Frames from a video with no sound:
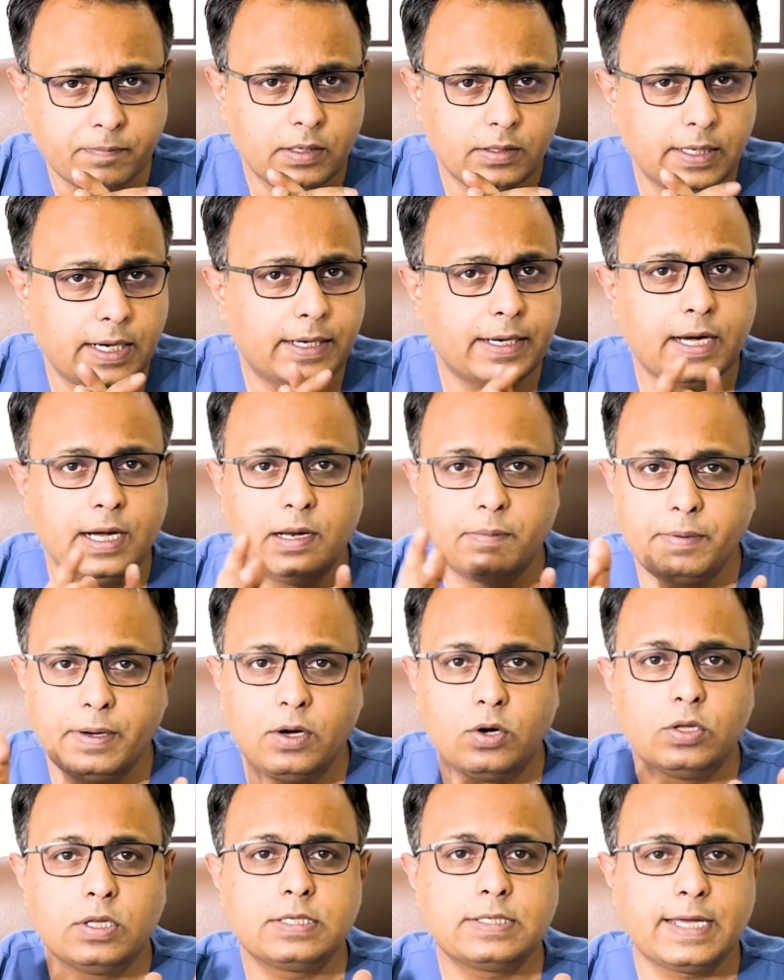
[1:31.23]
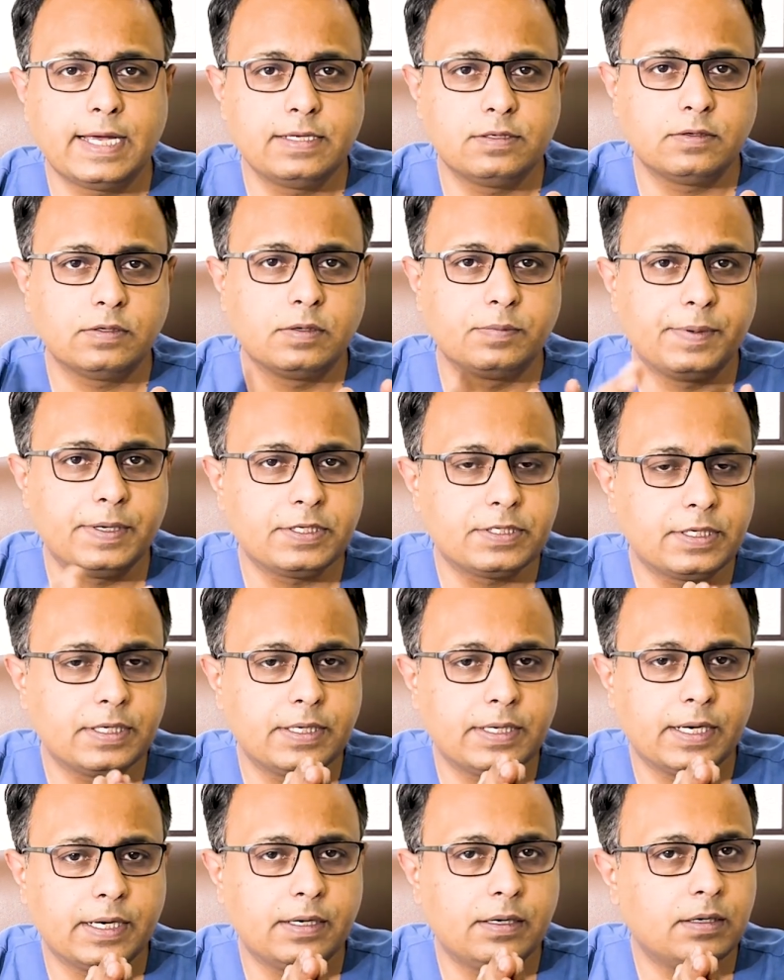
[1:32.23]
That can depend on the size of the
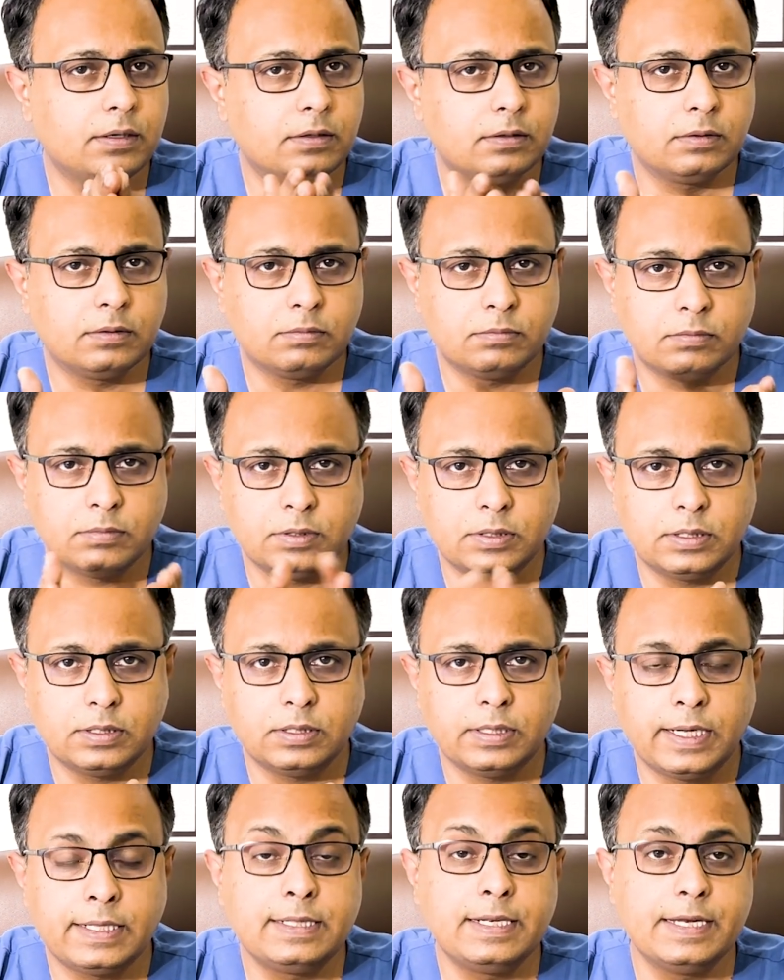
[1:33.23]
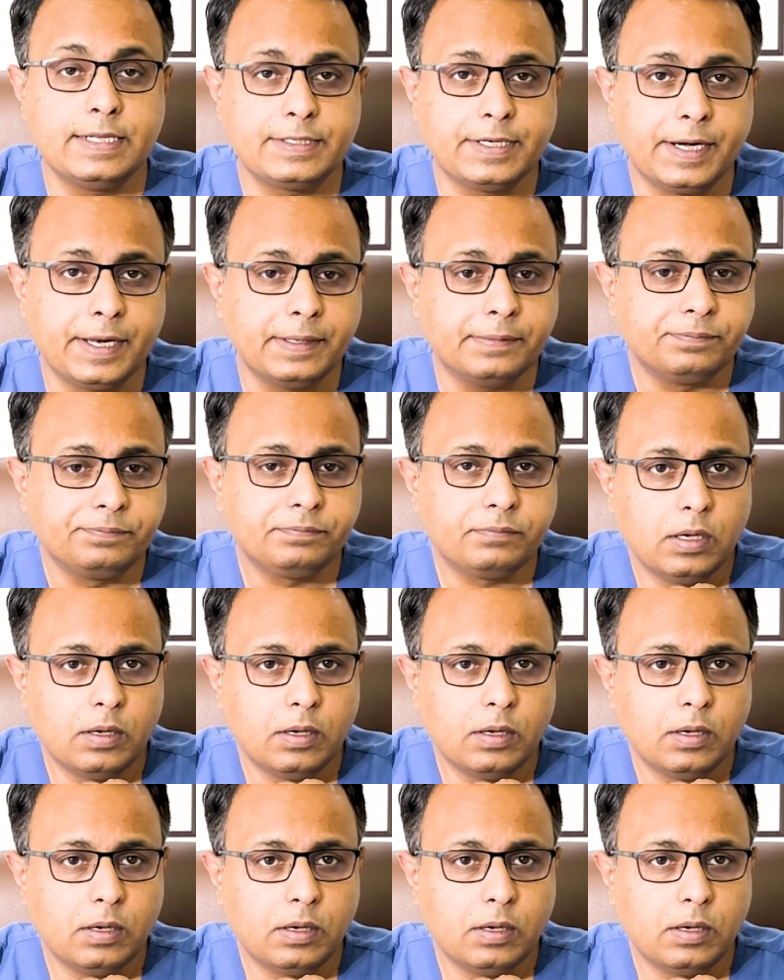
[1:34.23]
patient and the ethnicity.